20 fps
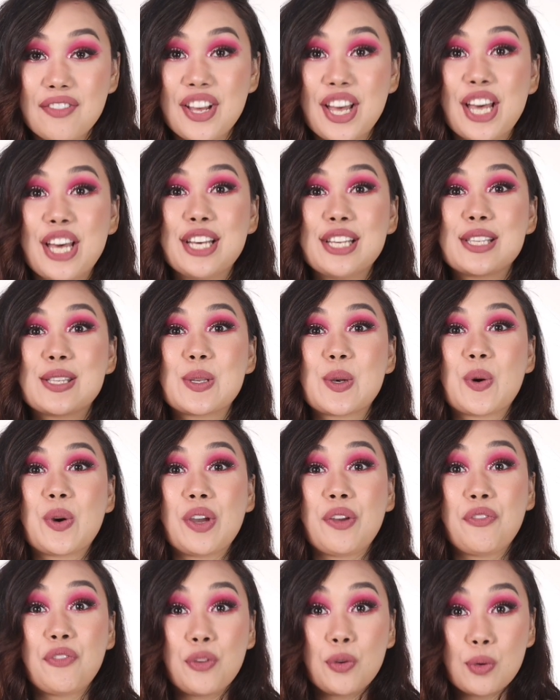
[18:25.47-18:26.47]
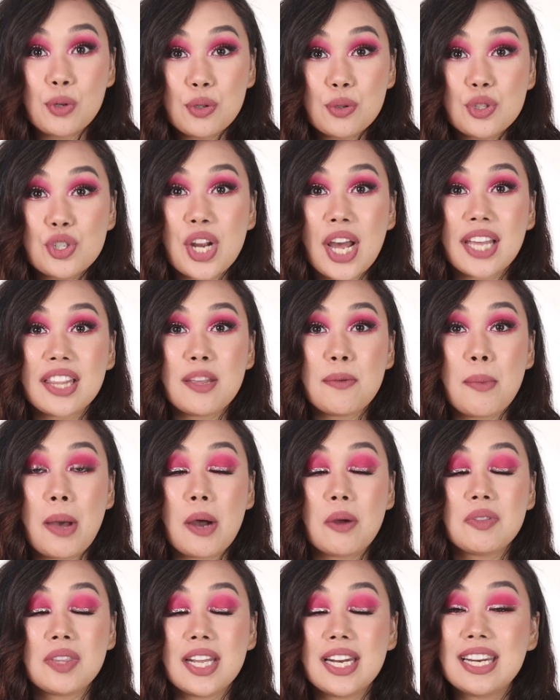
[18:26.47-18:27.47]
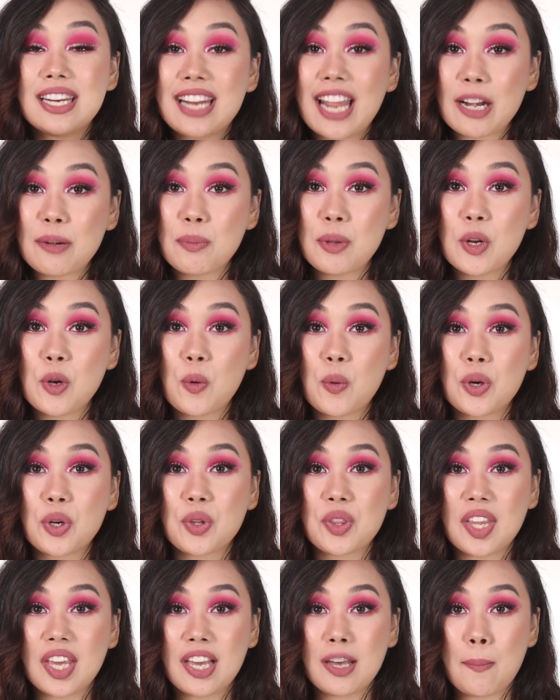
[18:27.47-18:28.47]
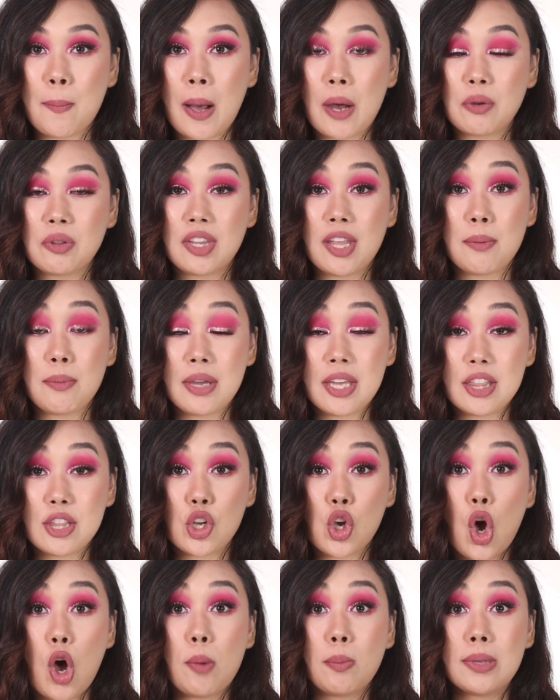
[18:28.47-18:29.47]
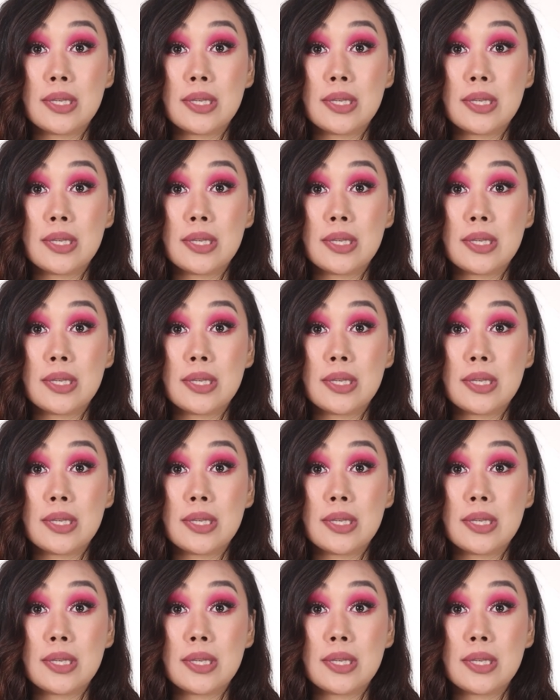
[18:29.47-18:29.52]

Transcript: So if you do try them out, then let me know what you think about them in the comments.